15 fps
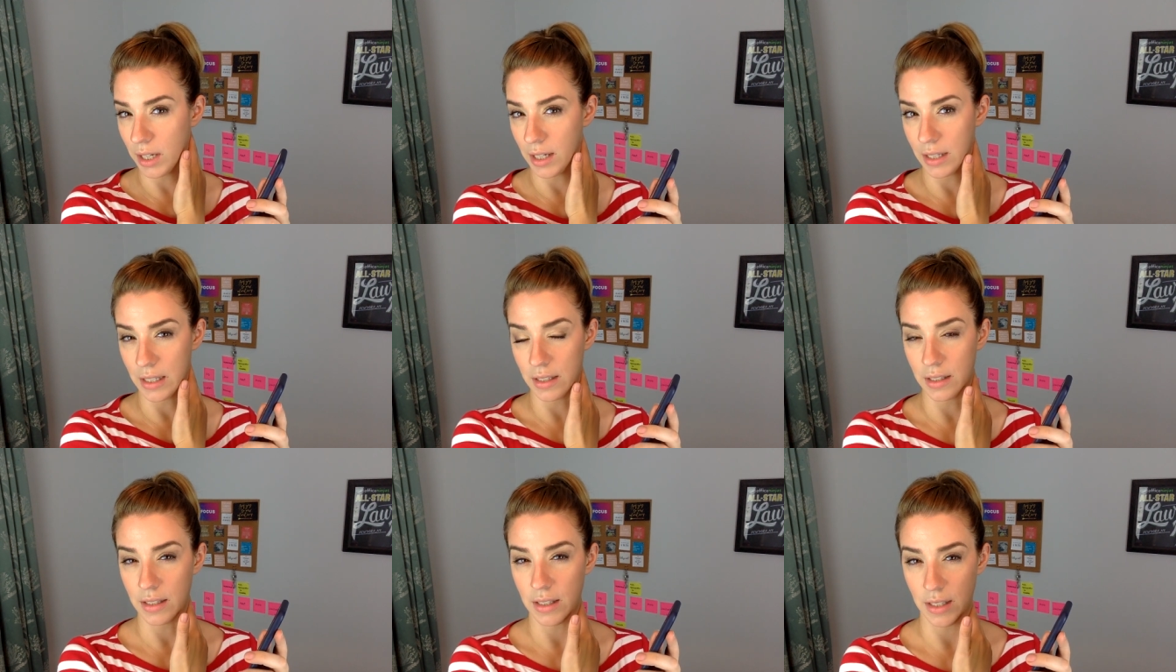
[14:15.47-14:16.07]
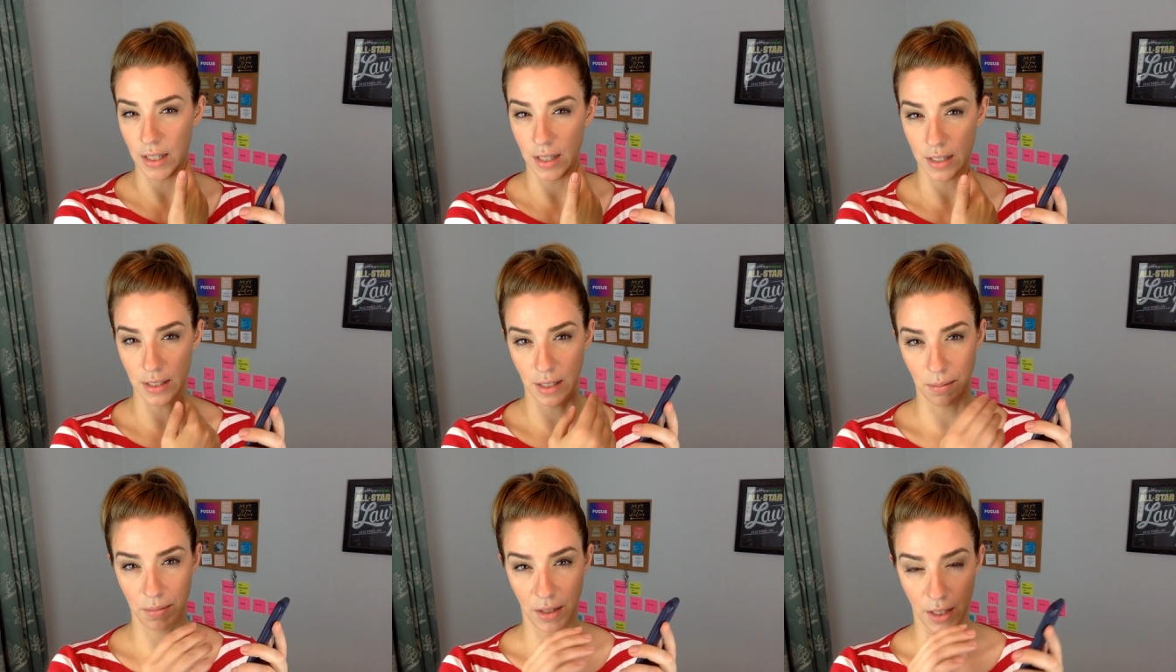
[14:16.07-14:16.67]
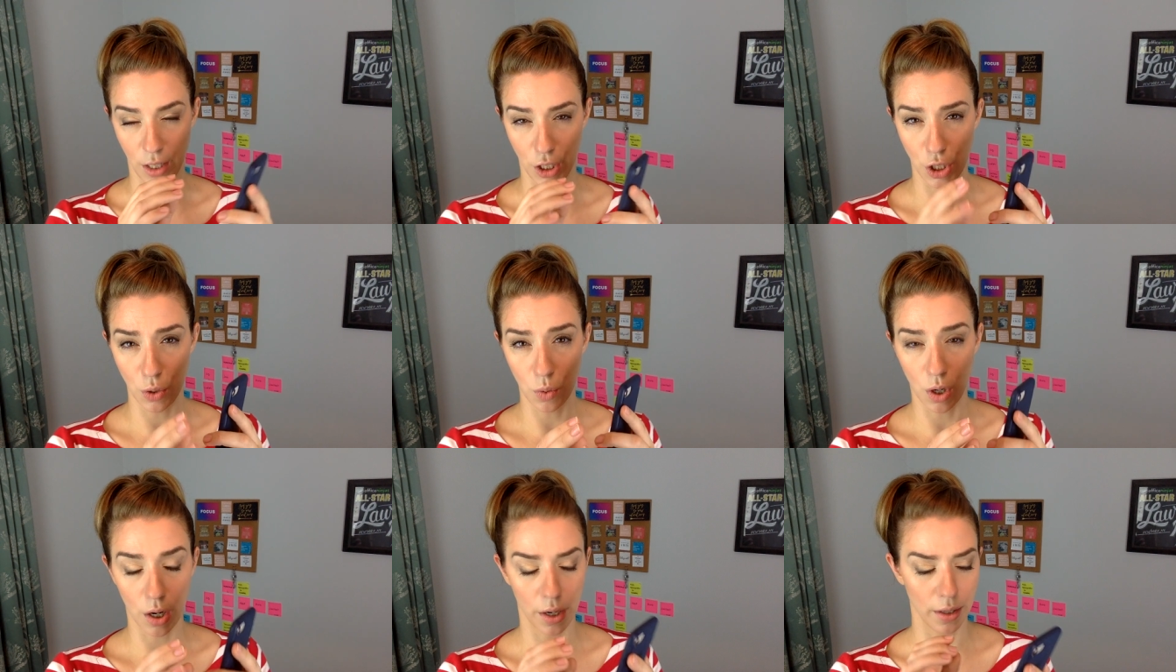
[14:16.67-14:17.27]
getting seeing the same thing that
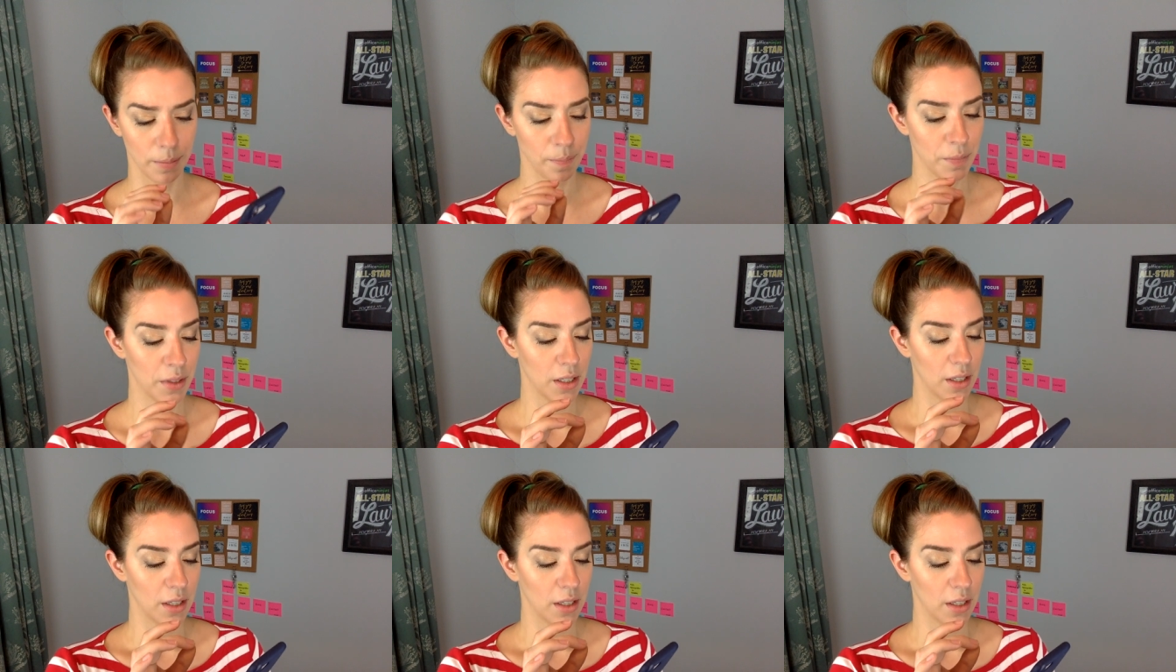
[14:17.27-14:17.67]
you are,